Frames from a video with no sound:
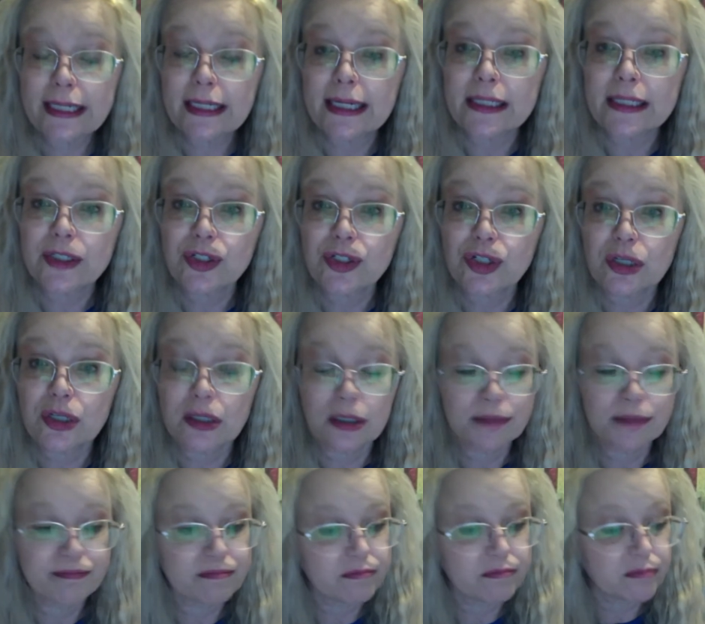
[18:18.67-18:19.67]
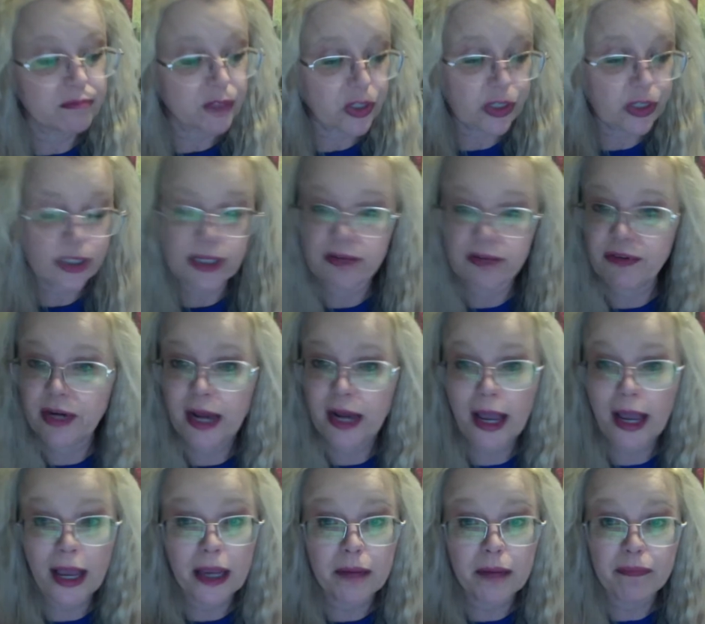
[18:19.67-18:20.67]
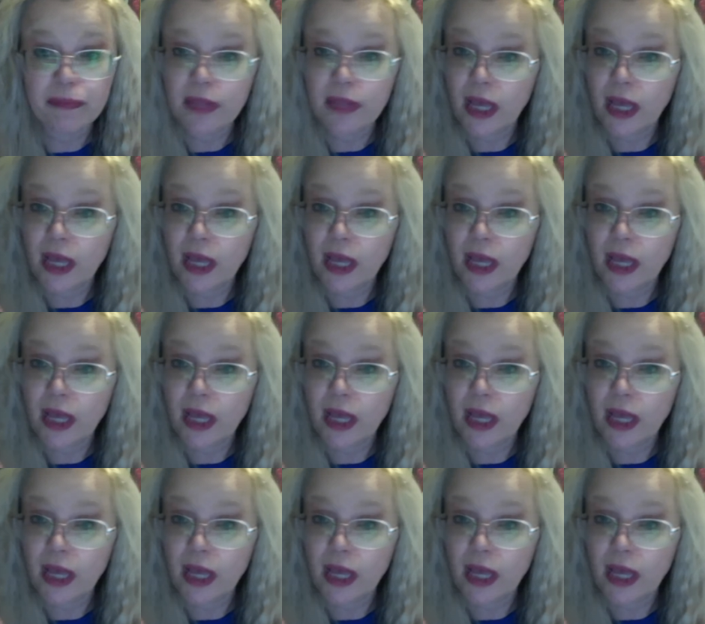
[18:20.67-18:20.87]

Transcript: last year, just every day.